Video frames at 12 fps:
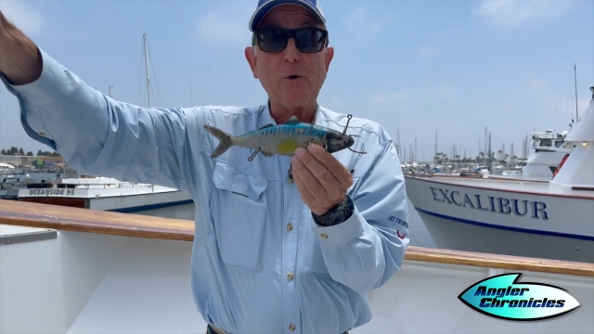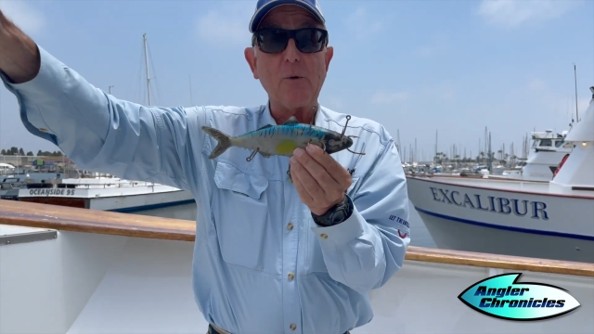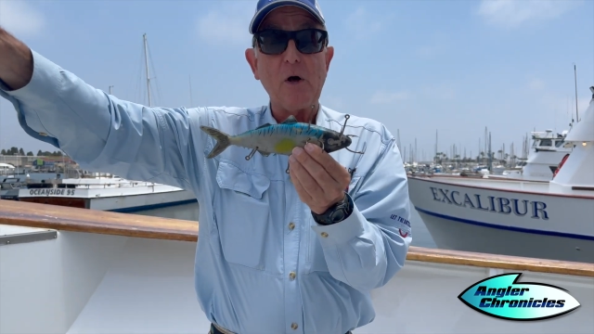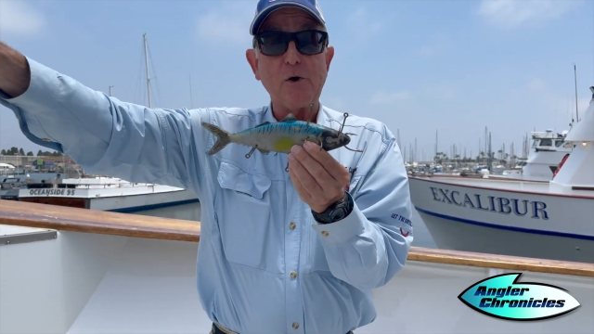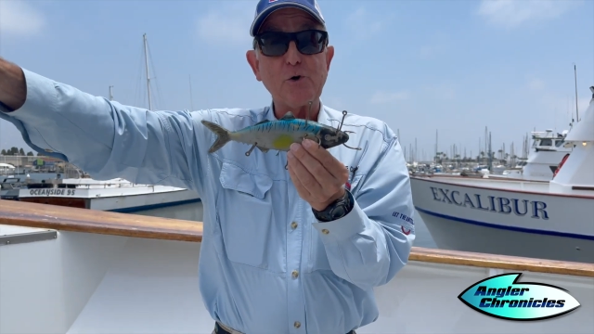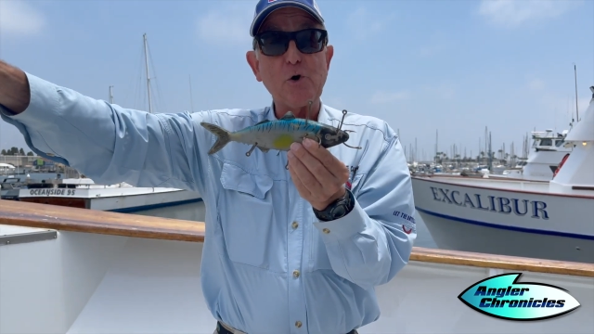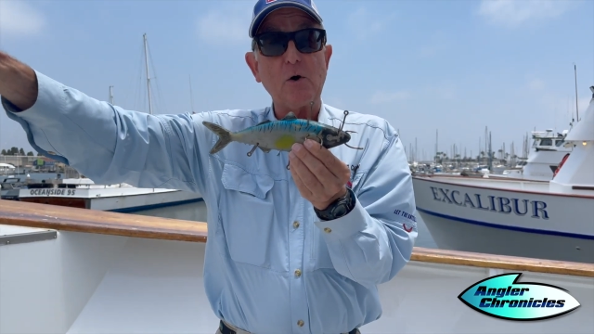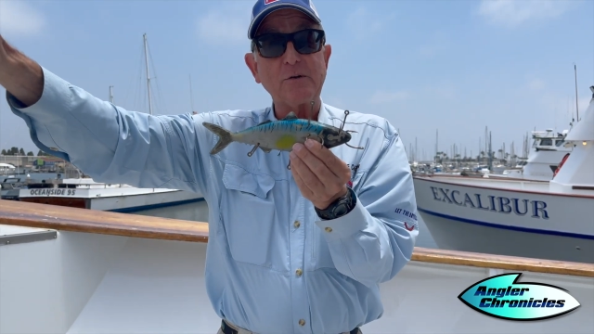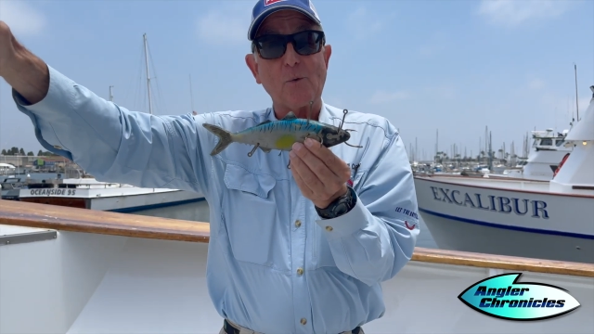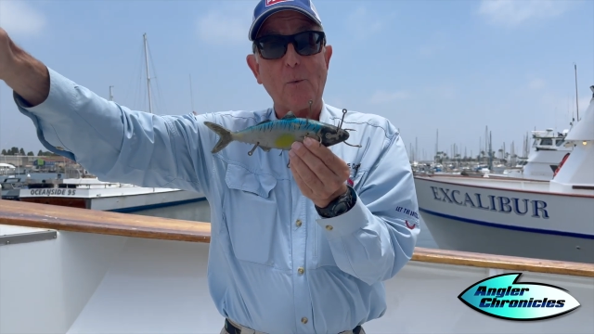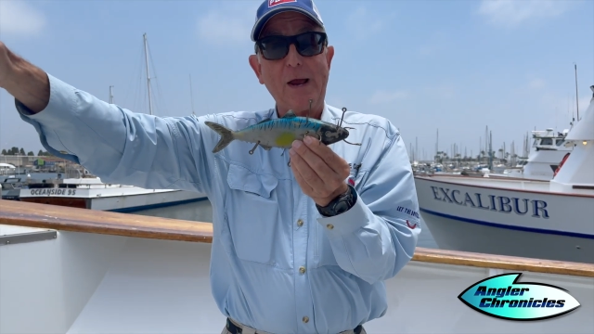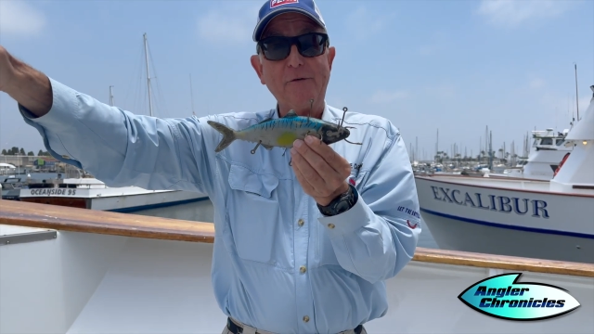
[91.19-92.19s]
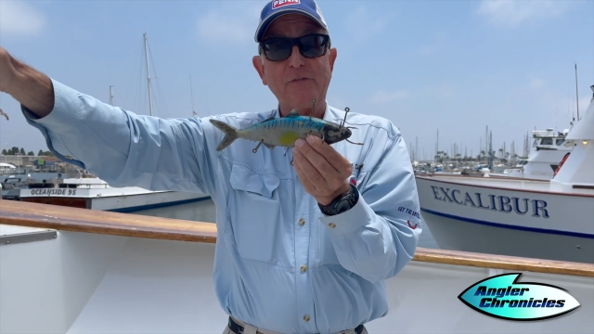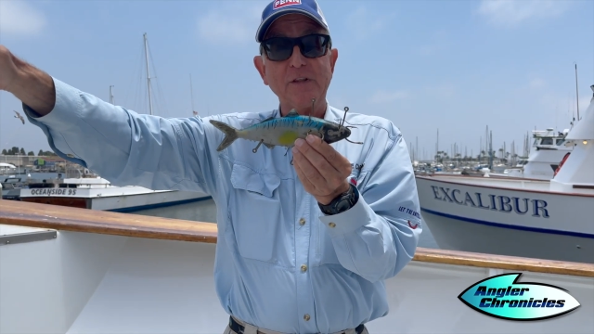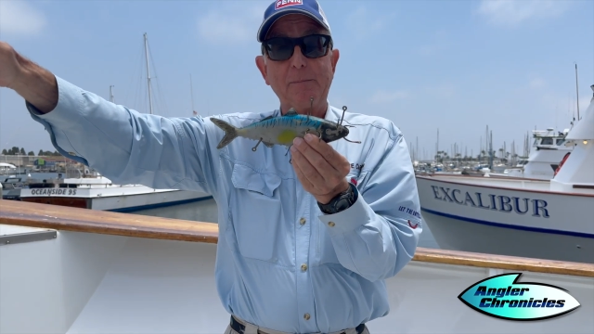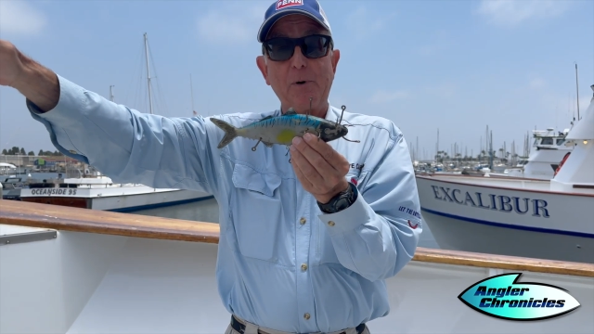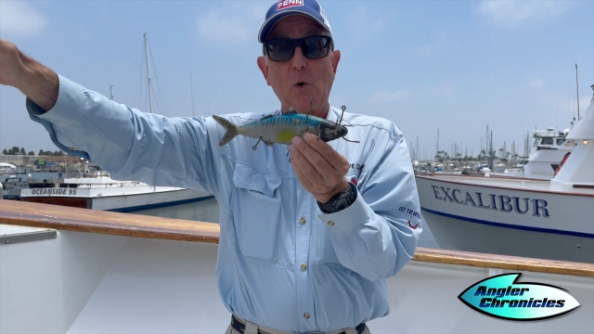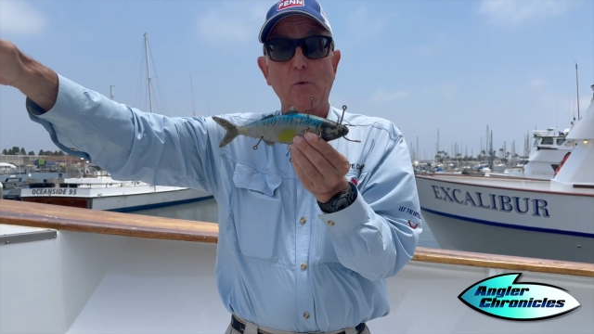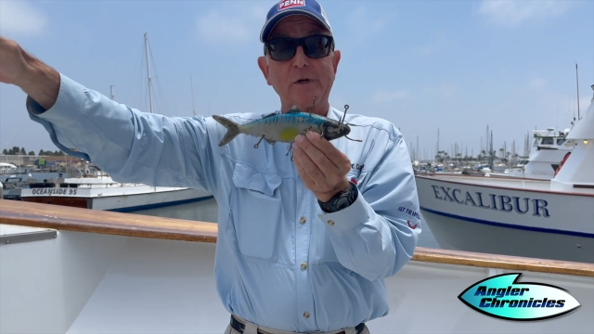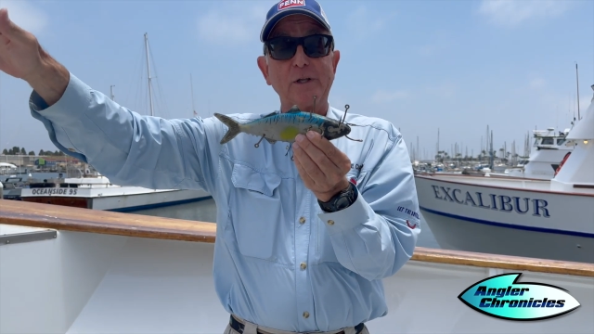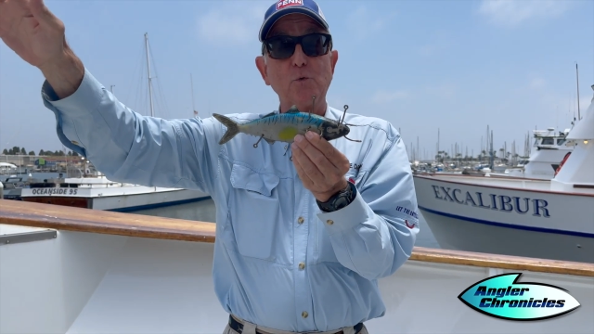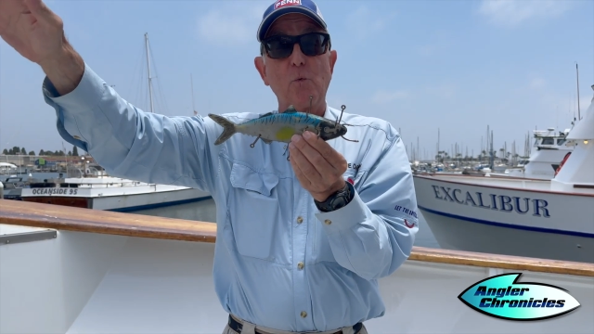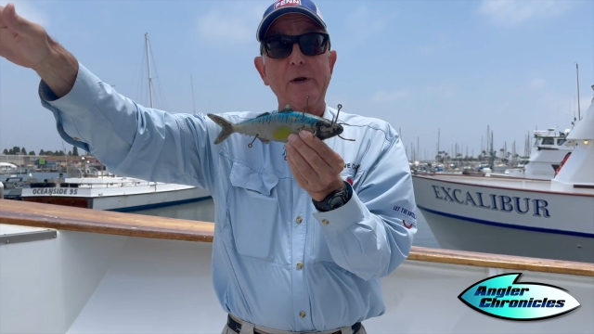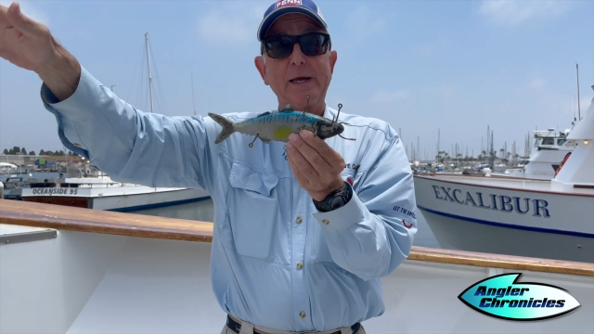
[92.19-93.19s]
or 100 yards away from the boat, and
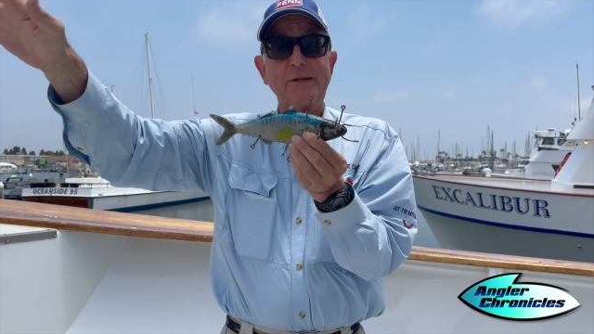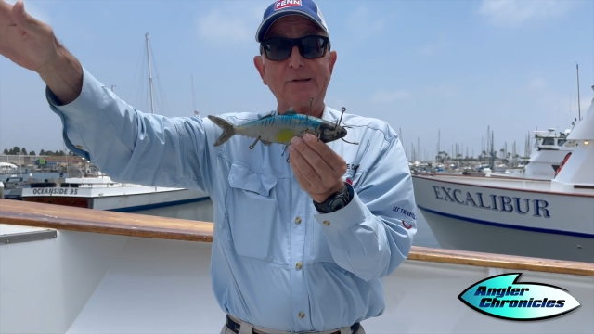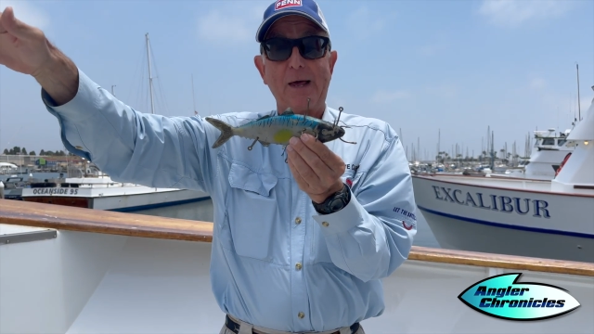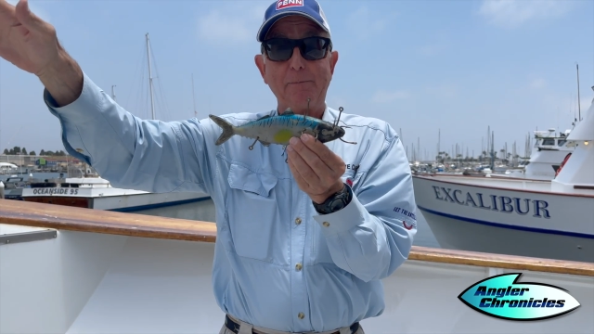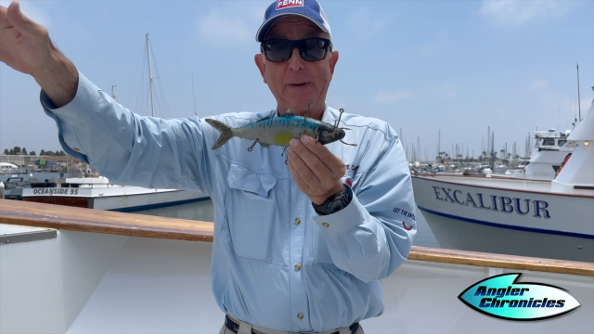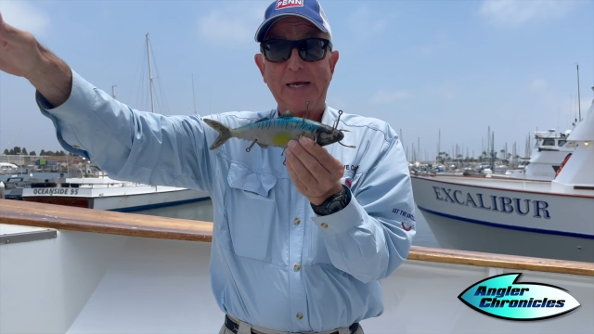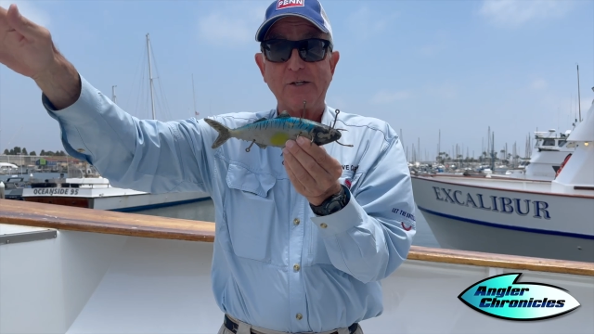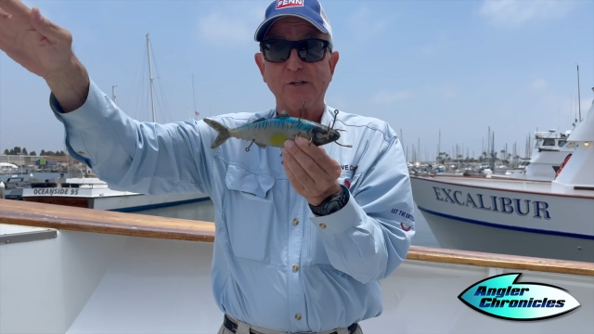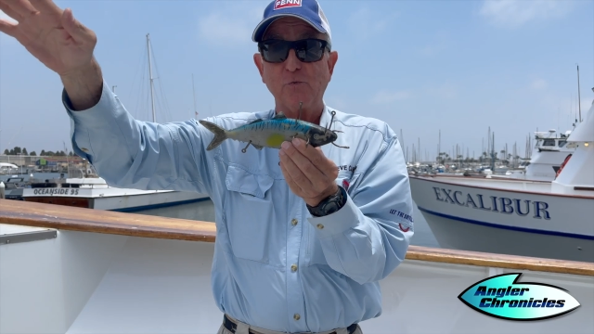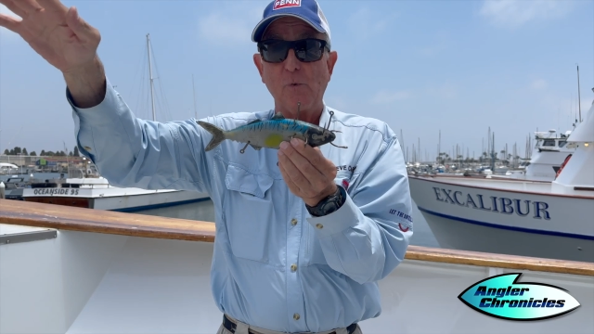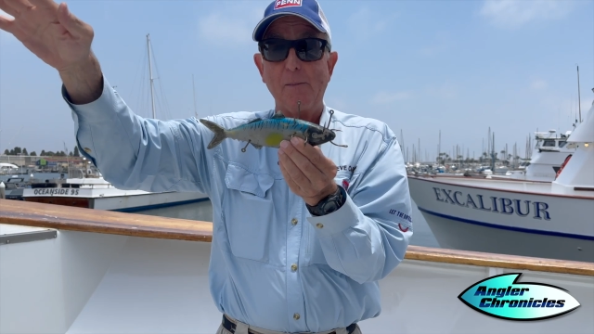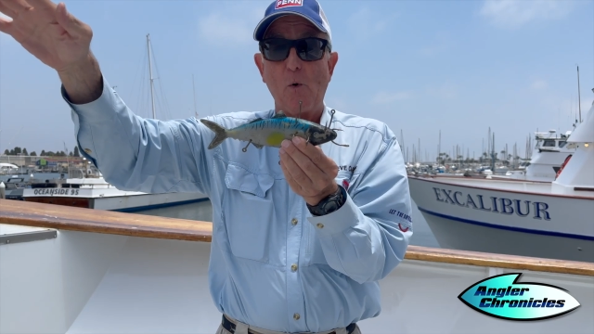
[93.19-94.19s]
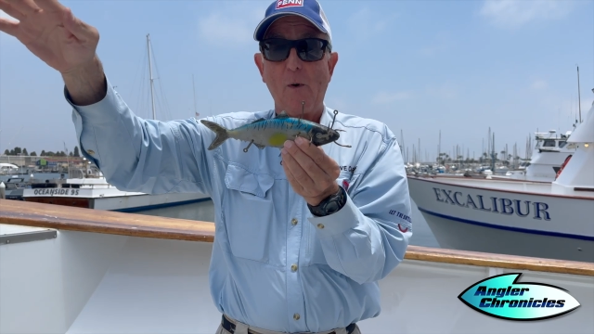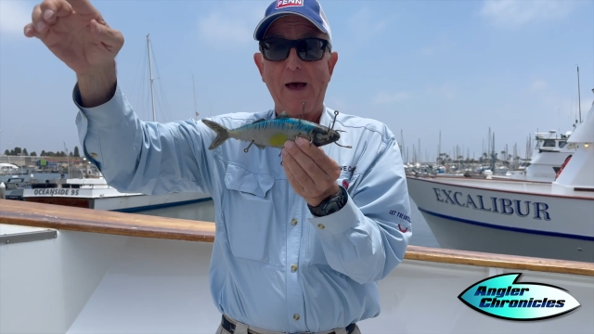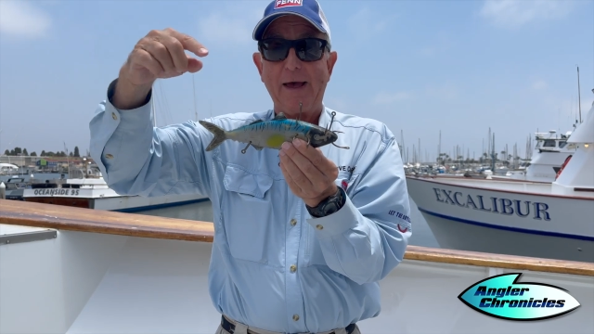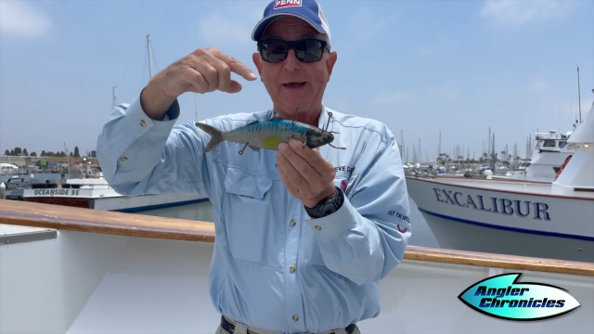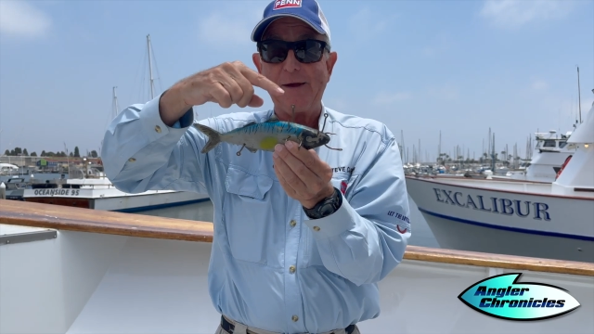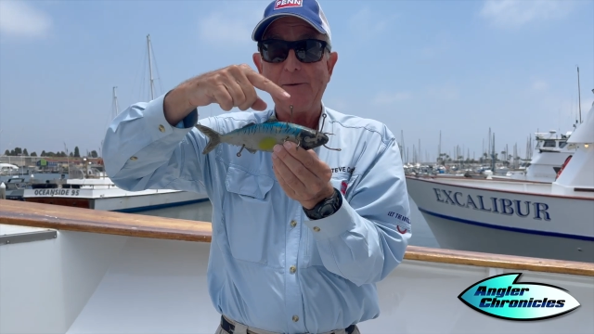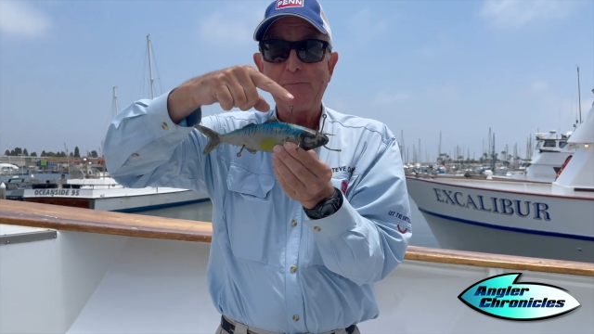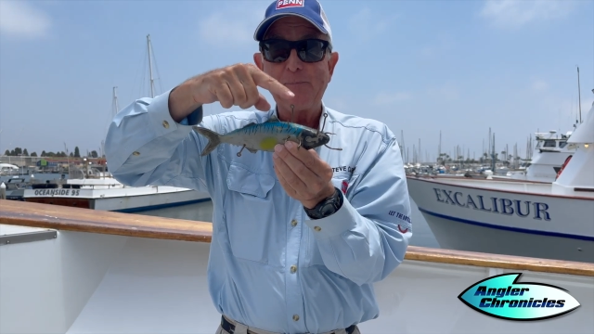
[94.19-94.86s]
you want to get that bait to swim away,